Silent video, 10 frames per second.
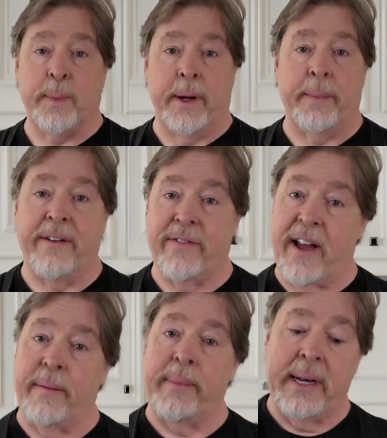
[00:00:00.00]
been about
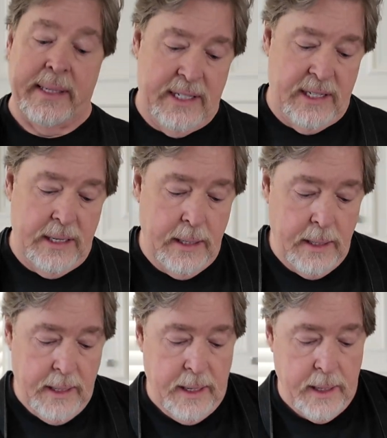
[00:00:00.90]
5 minutes.
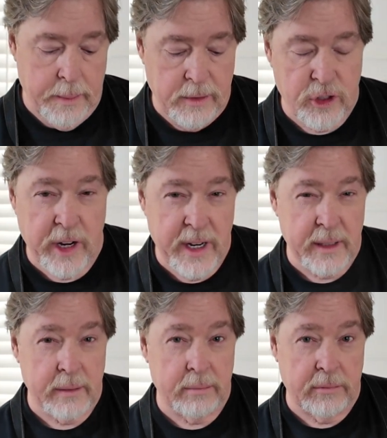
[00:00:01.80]
I'm gonna try to
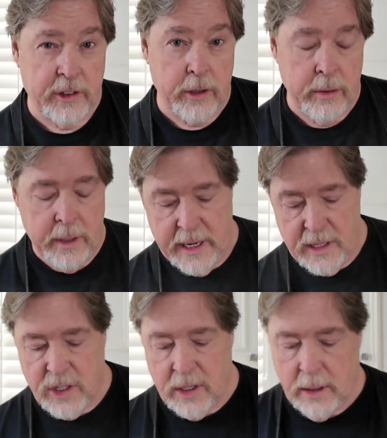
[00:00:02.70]
turn
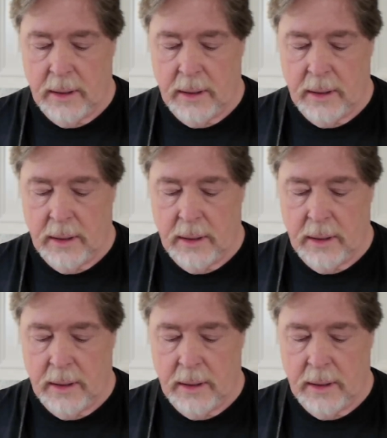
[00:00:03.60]
these,